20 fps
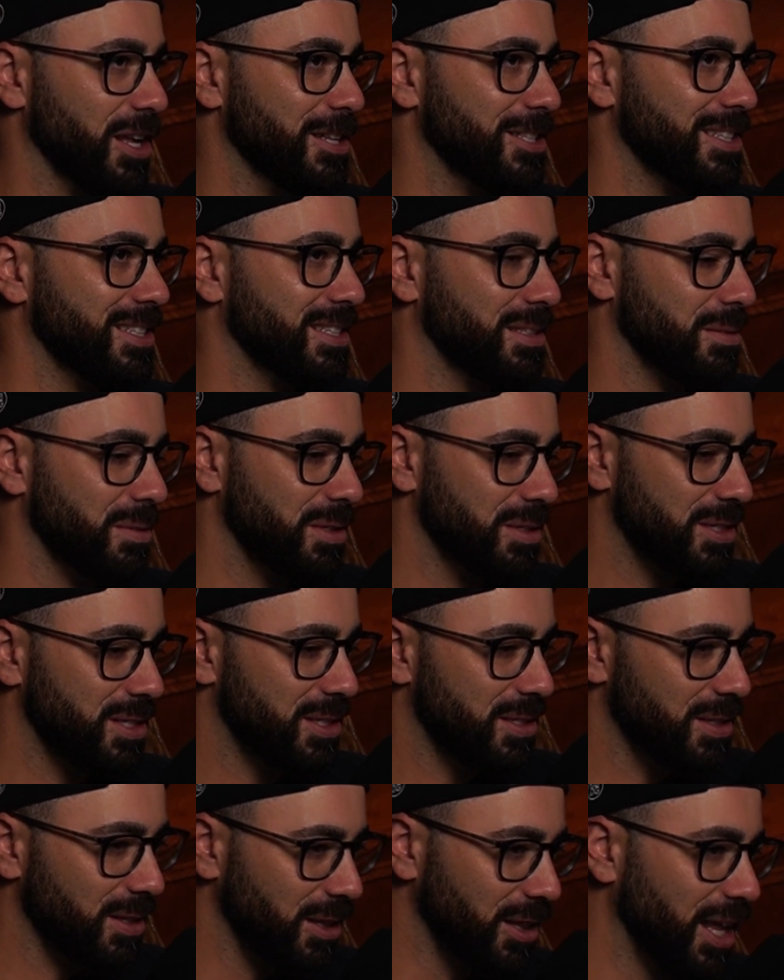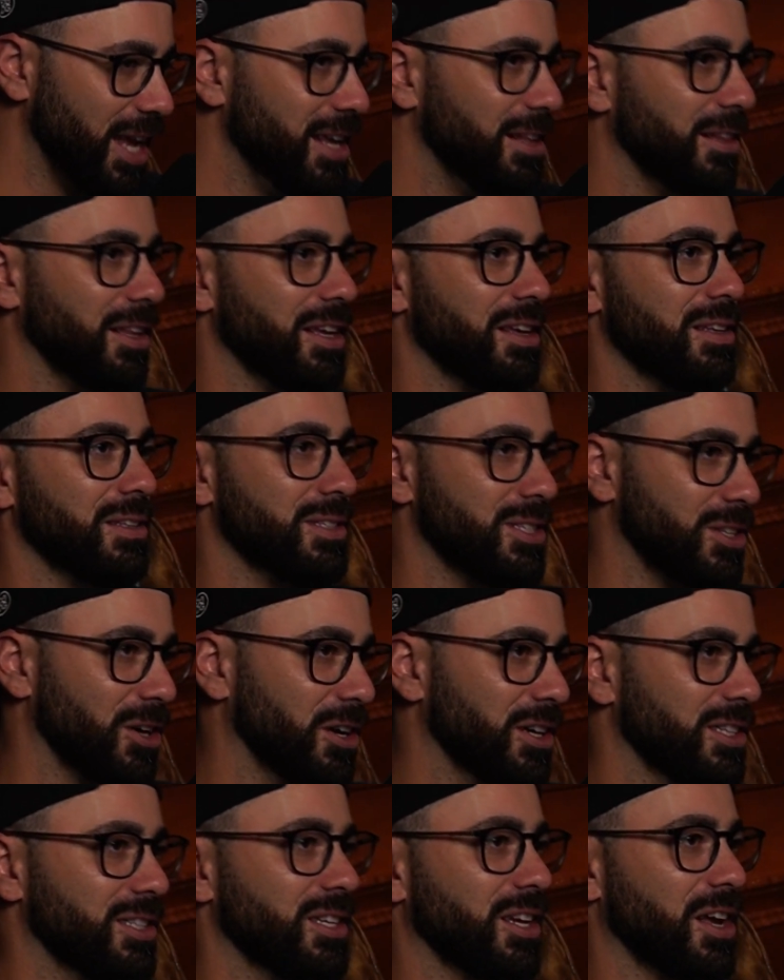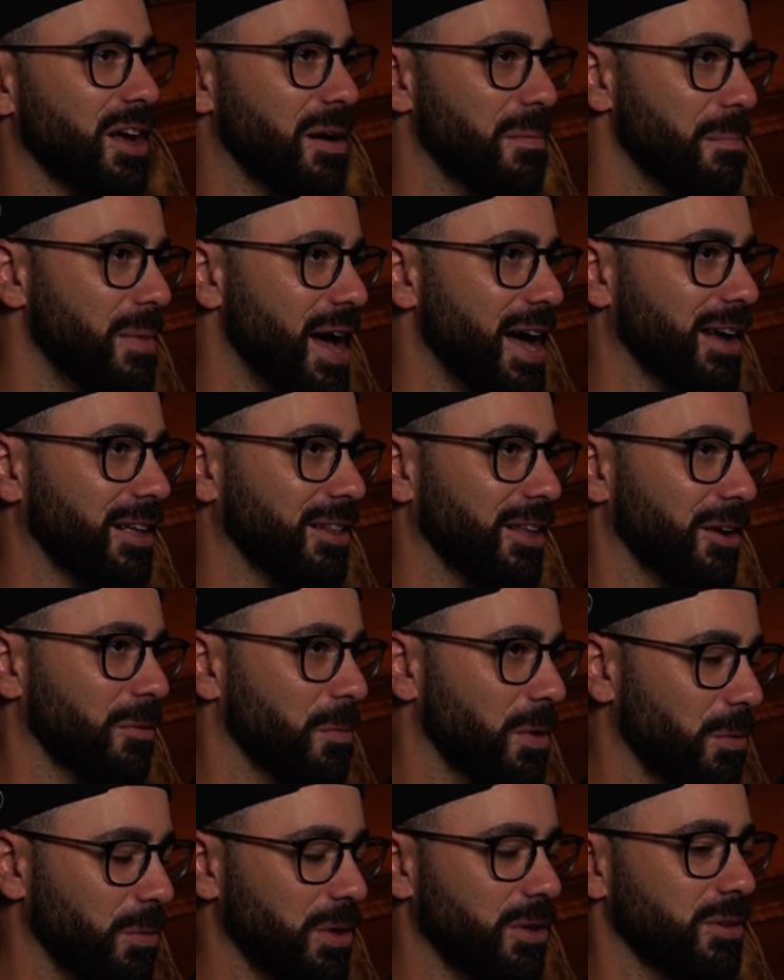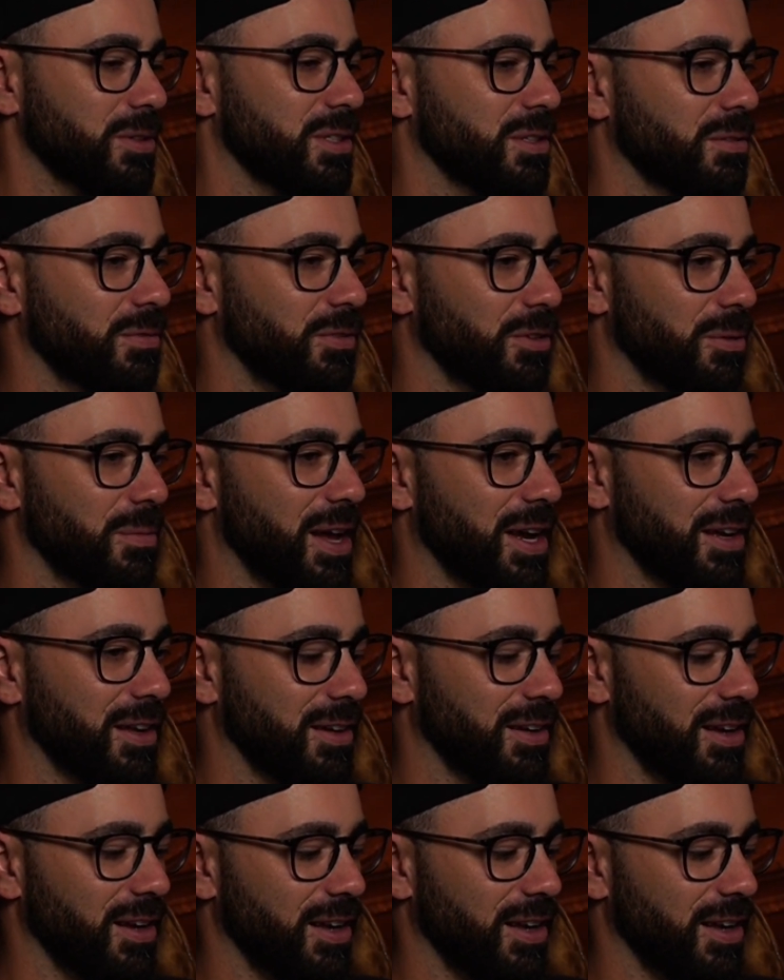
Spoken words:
It's lately started to come back, like what we used to feel back in the